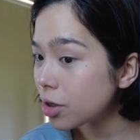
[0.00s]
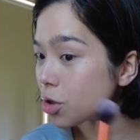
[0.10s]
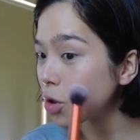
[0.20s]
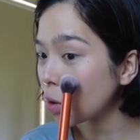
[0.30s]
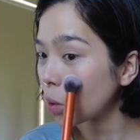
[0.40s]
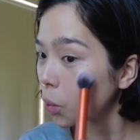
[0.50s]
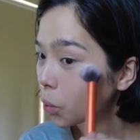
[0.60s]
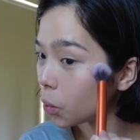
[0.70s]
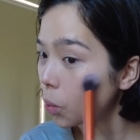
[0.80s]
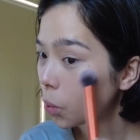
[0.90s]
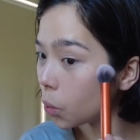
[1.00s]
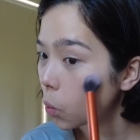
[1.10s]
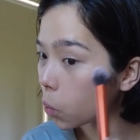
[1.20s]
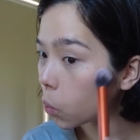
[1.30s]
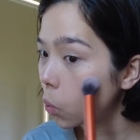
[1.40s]
true.
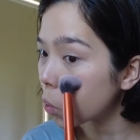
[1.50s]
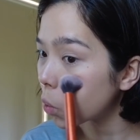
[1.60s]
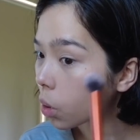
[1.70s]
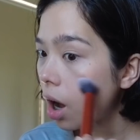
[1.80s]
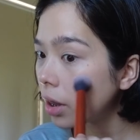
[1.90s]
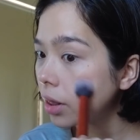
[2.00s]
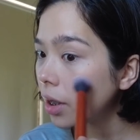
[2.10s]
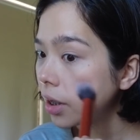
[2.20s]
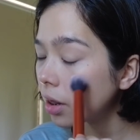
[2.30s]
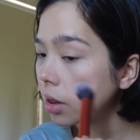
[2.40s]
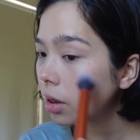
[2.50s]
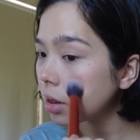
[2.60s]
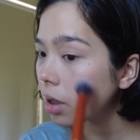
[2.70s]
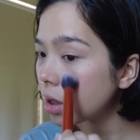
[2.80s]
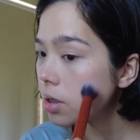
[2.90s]
A little
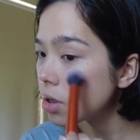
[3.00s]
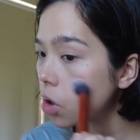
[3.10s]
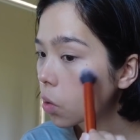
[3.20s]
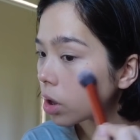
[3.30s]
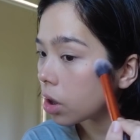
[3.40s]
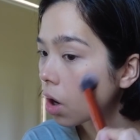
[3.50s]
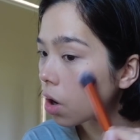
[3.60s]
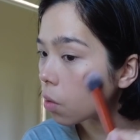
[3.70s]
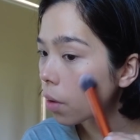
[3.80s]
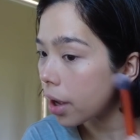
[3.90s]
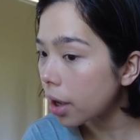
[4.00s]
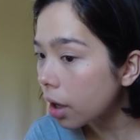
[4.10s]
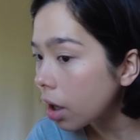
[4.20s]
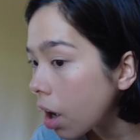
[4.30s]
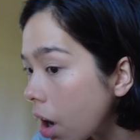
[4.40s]
does go a long way.
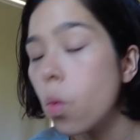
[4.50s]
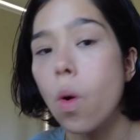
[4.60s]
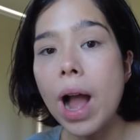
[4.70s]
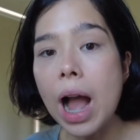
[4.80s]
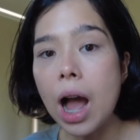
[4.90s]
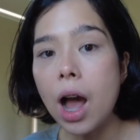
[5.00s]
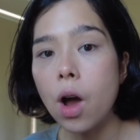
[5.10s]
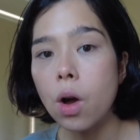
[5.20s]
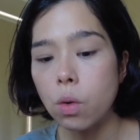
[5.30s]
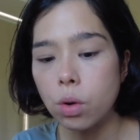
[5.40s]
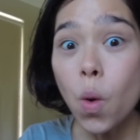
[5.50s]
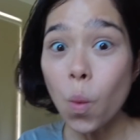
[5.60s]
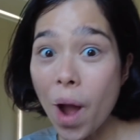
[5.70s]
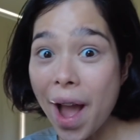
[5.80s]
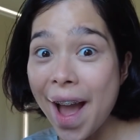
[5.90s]
Wow.
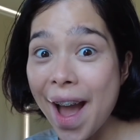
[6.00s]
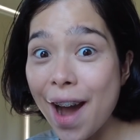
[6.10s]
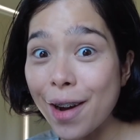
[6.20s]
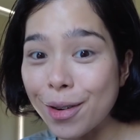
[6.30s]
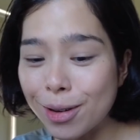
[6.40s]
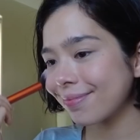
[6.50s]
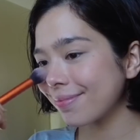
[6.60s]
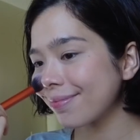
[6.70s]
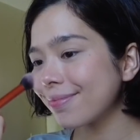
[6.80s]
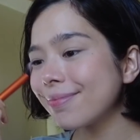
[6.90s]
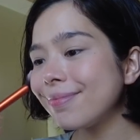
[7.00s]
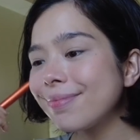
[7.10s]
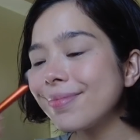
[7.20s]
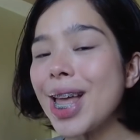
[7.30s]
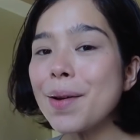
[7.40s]
Wow.
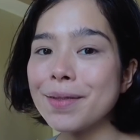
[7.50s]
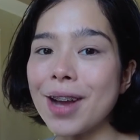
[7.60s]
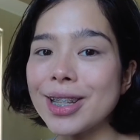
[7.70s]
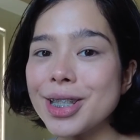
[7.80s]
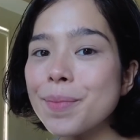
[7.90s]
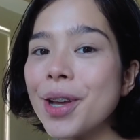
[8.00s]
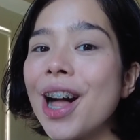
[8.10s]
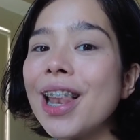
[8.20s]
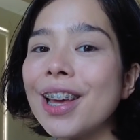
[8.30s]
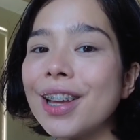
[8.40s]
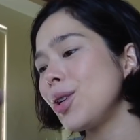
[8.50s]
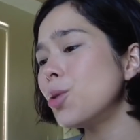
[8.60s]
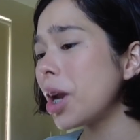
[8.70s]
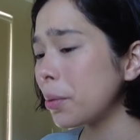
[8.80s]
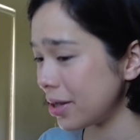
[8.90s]
Now I've got some color.
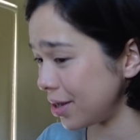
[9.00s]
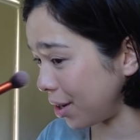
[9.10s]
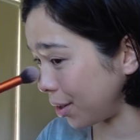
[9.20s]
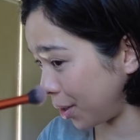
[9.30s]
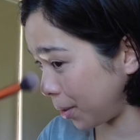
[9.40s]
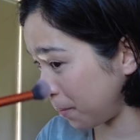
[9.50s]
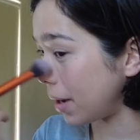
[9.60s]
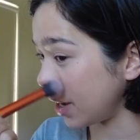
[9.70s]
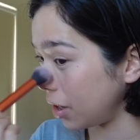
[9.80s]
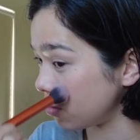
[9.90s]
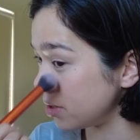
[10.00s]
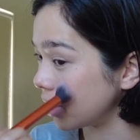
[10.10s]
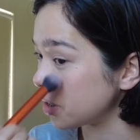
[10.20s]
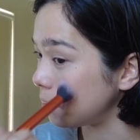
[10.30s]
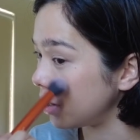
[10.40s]
When I was younger, palagi akong
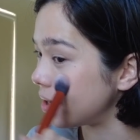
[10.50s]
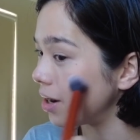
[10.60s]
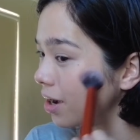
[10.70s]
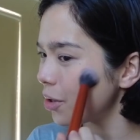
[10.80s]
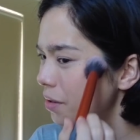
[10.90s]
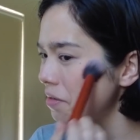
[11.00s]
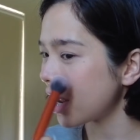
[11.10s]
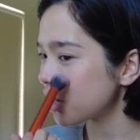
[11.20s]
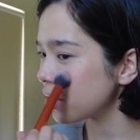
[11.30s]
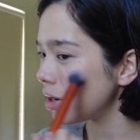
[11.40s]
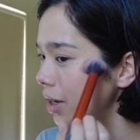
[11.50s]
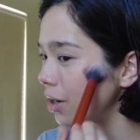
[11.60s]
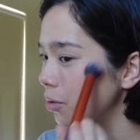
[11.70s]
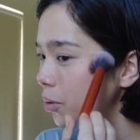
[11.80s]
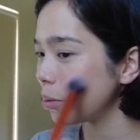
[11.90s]
sinasabihan ng, you have
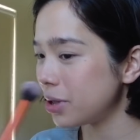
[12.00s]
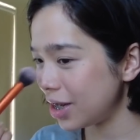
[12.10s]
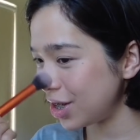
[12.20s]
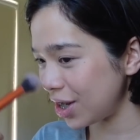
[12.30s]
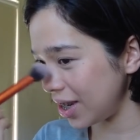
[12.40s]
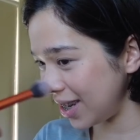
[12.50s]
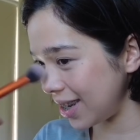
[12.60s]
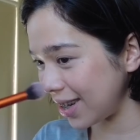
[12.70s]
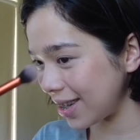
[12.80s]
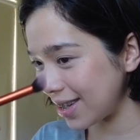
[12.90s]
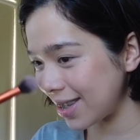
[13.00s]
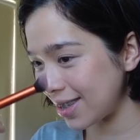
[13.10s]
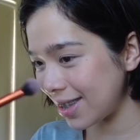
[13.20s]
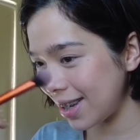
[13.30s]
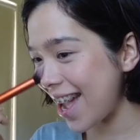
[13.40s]
naturally rosy
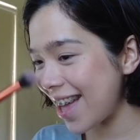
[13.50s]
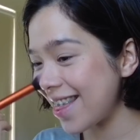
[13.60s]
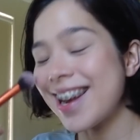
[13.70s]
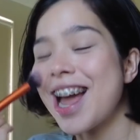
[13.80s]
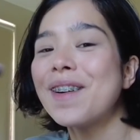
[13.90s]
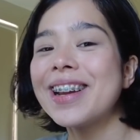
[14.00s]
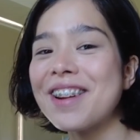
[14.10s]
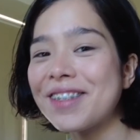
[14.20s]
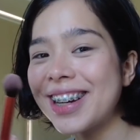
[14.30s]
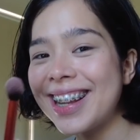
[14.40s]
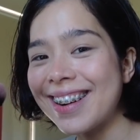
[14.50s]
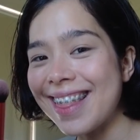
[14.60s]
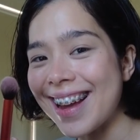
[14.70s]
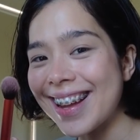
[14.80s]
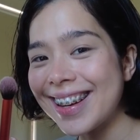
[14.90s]
cheeks. And then now I never hear
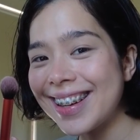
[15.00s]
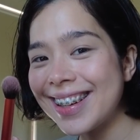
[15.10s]
that.